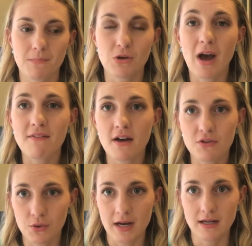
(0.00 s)
you have
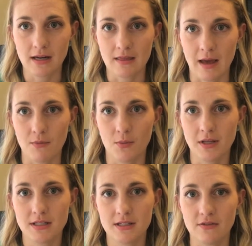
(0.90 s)
every right in that
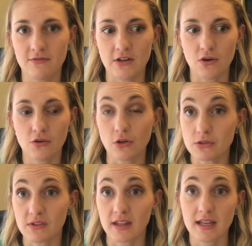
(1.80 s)
moment to feel
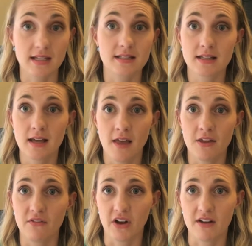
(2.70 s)
those feelings, and
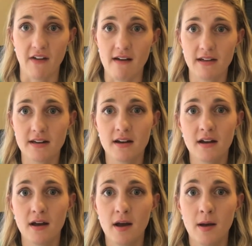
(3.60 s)
they're very valid.
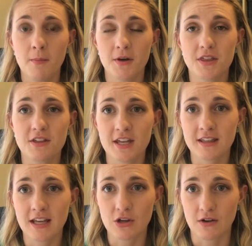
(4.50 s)
But the
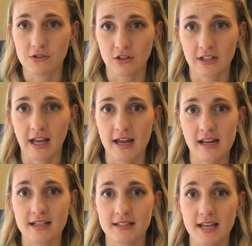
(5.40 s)
thing that you have to look
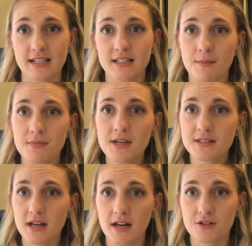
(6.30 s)
at is like something's got